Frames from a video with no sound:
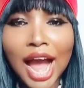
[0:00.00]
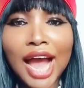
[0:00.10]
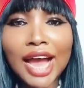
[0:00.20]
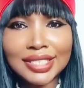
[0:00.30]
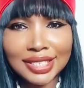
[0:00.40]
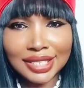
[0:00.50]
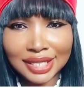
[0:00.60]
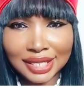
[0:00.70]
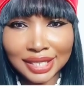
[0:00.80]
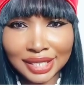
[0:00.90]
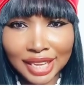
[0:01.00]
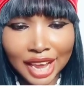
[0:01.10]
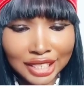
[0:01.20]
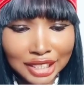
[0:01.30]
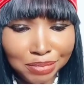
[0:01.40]
has
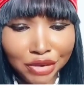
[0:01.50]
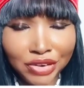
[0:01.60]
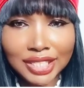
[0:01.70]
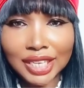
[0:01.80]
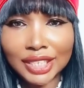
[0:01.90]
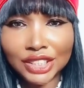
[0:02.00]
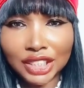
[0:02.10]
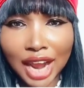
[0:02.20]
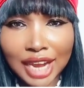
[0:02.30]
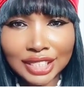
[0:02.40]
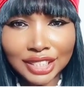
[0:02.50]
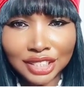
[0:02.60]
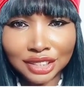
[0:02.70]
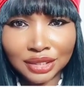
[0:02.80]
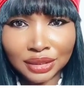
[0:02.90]
a spirit in charge